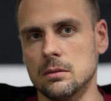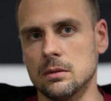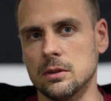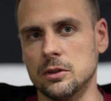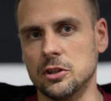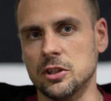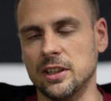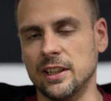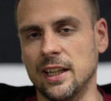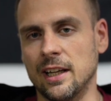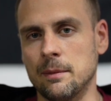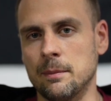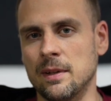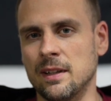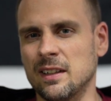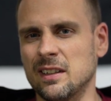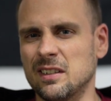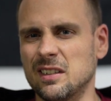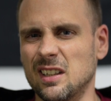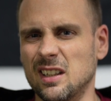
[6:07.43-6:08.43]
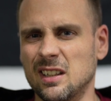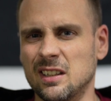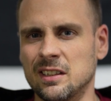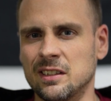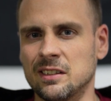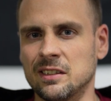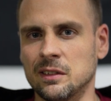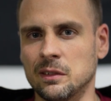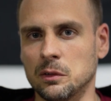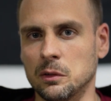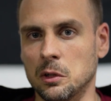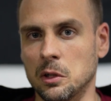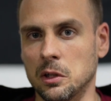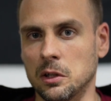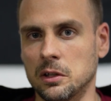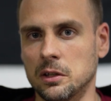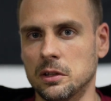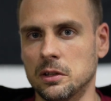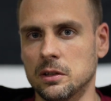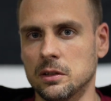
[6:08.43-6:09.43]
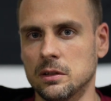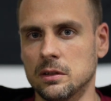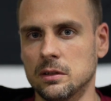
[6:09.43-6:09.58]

and she gave me this innocent look.